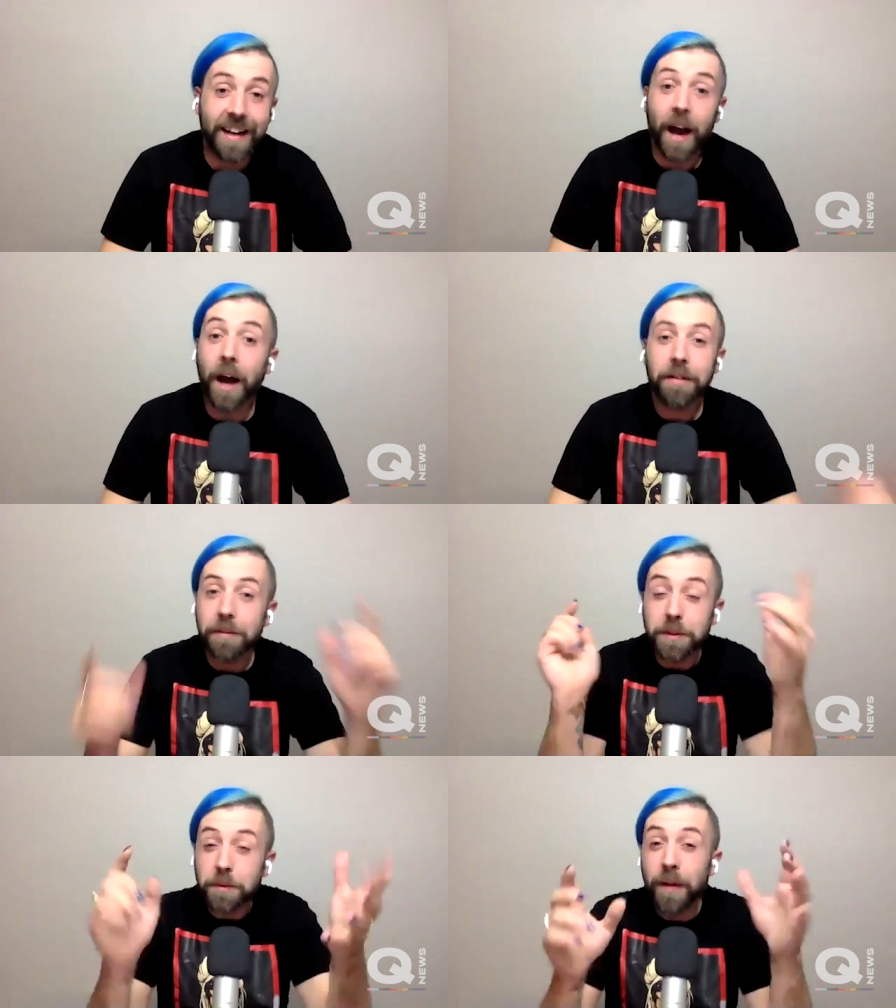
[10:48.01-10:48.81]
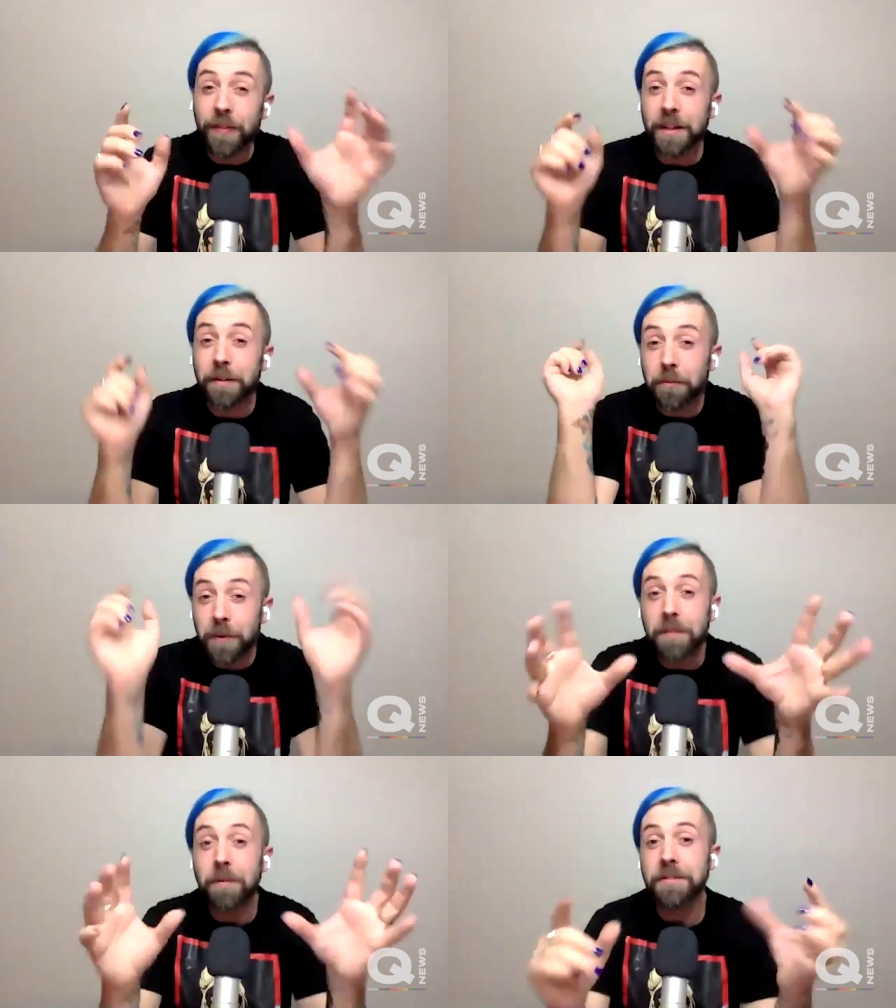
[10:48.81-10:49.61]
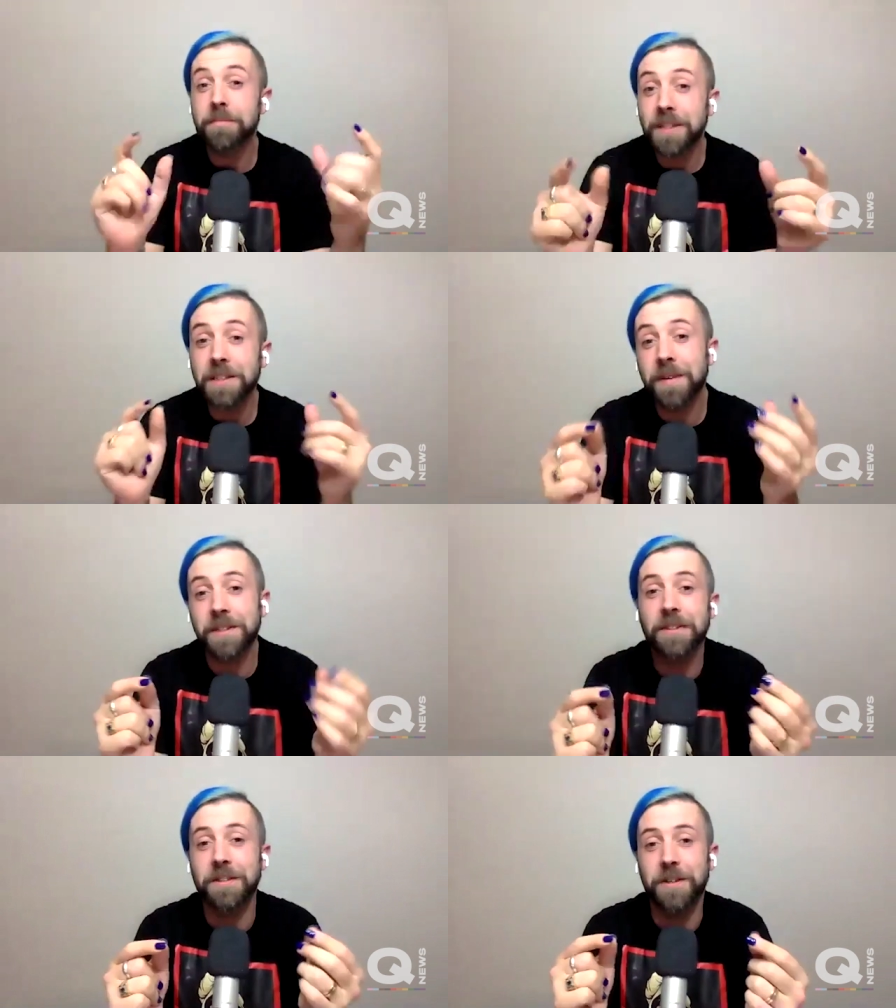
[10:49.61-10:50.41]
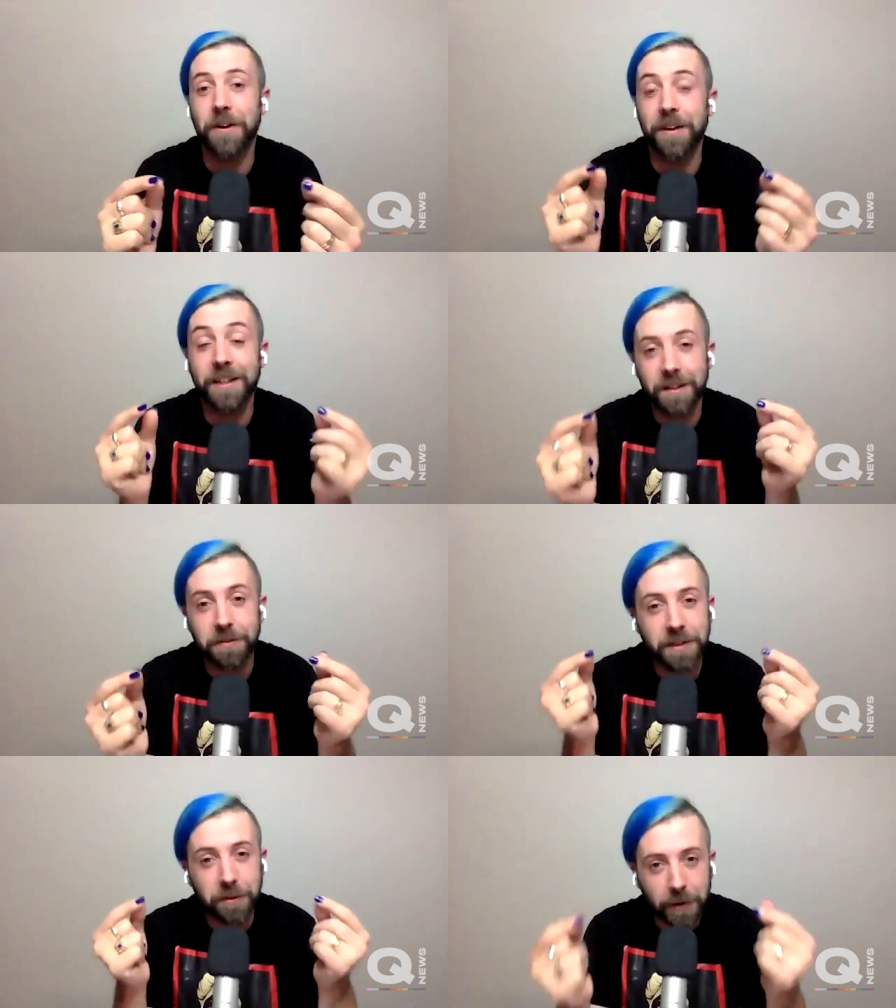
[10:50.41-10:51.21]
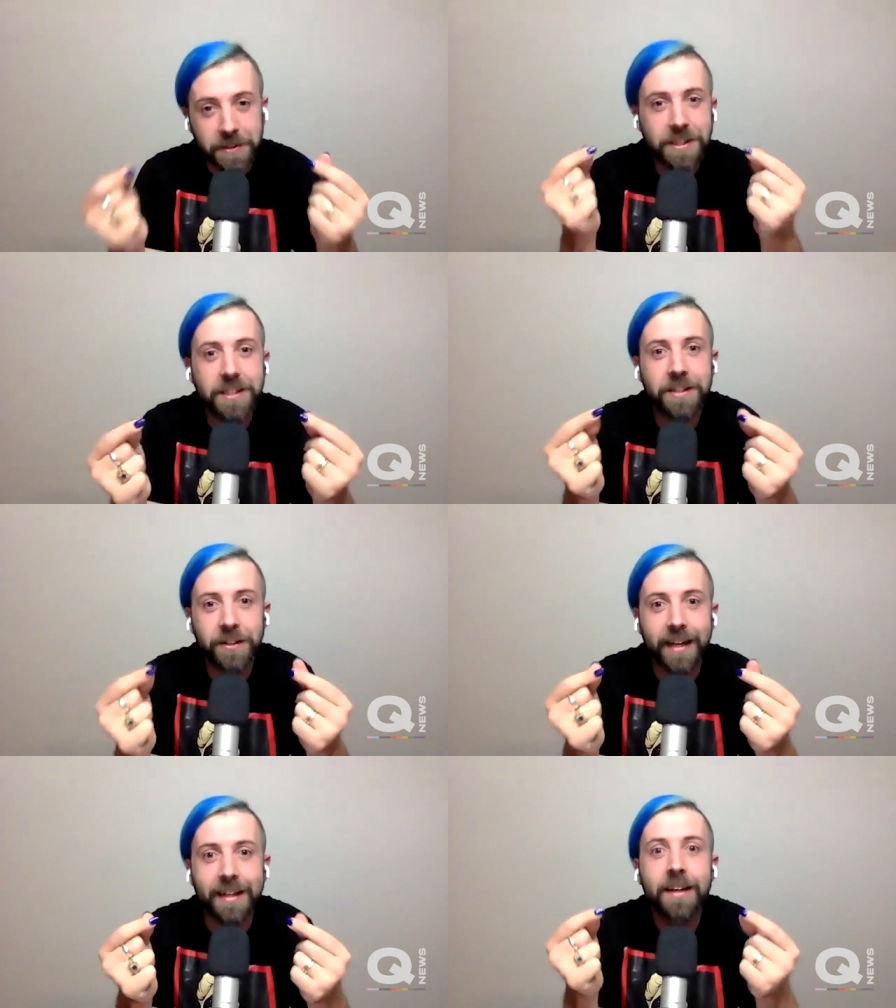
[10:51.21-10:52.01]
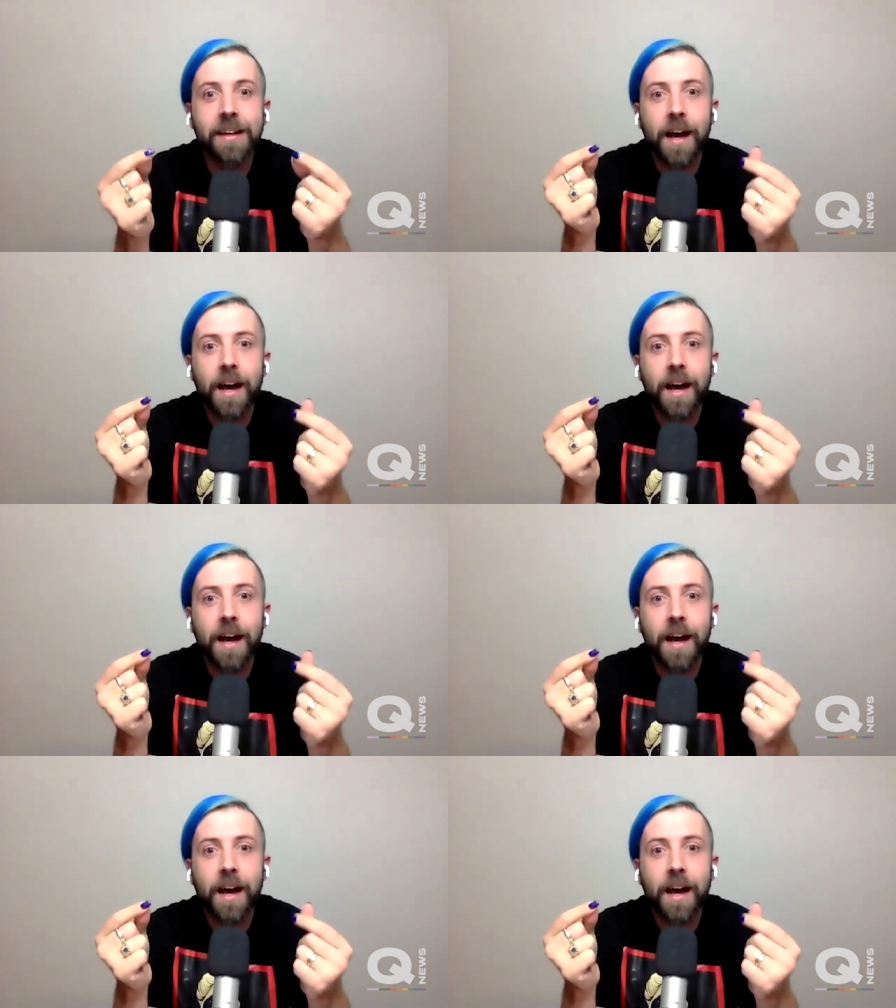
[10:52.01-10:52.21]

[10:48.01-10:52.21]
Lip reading: And one thing that really wasn't mentioned much on the show that it wasn't until like